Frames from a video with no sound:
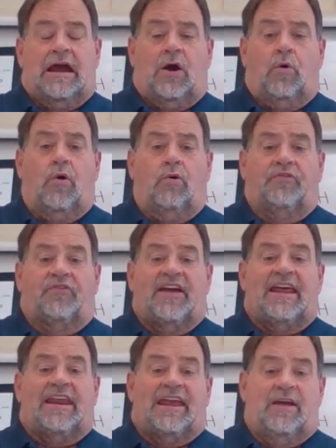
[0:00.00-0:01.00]
I want
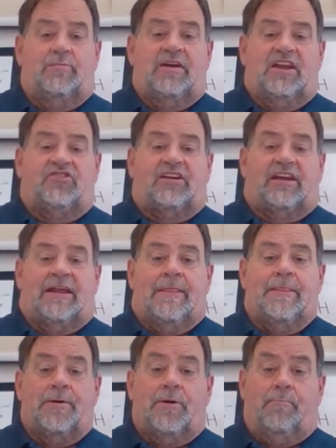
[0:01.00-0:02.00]
that image
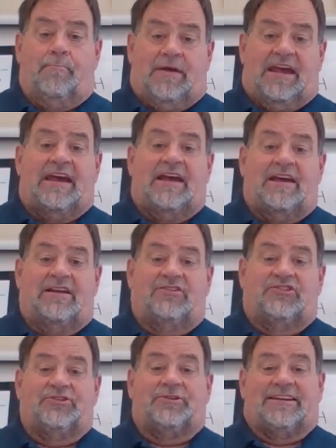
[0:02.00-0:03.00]
in their
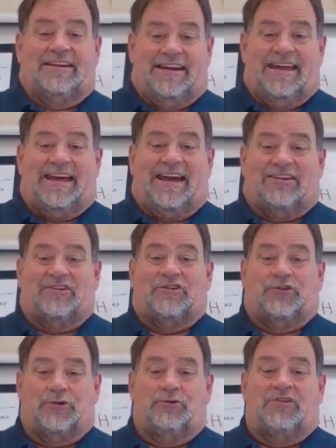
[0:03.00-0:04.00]
mind to connect
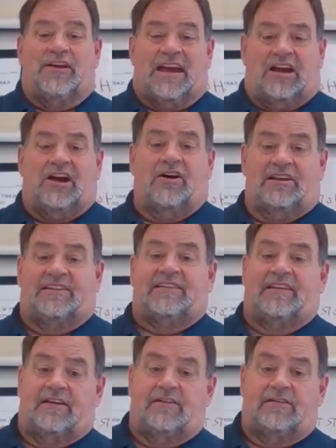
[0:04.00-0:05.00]
to that
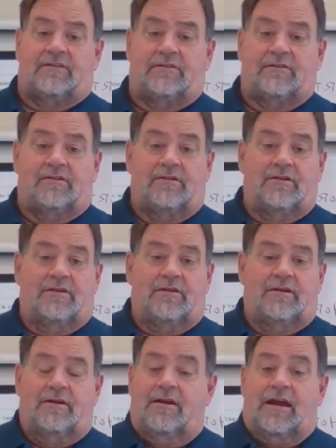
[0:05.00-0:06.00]
content.
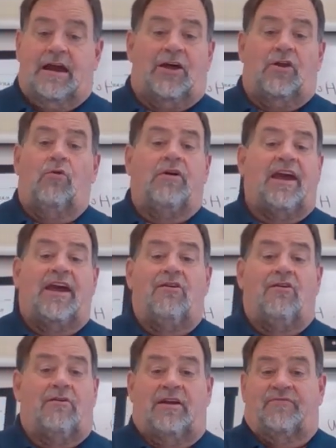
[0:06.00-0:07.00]
I don't
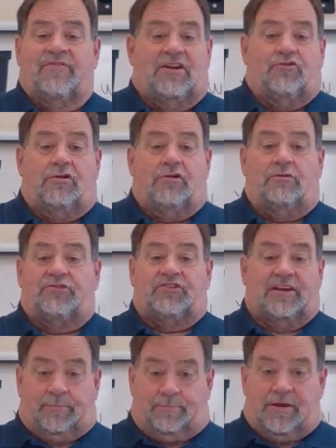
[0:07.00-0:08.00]
care if they draw
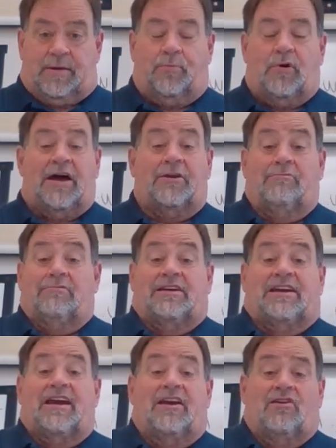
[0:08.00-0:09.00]
stick people. I don't
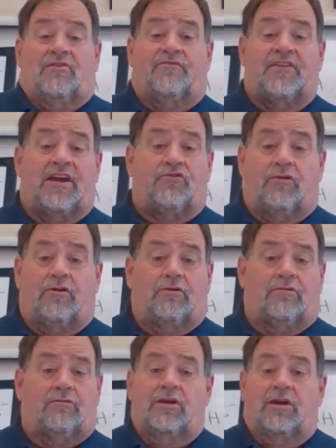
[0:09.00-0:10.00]
care if they
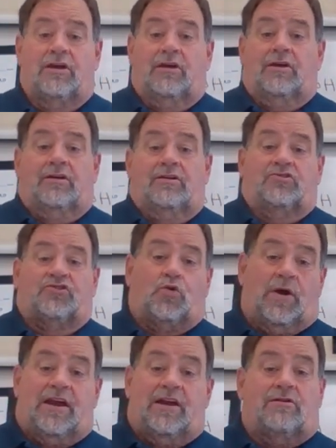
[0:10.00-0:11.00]
draw
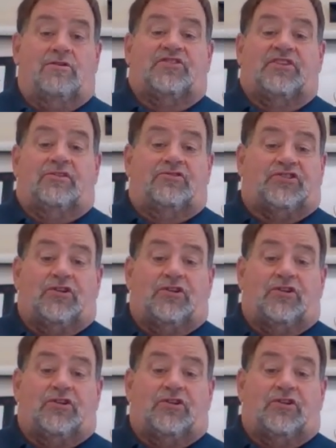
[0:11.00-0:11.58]
squares and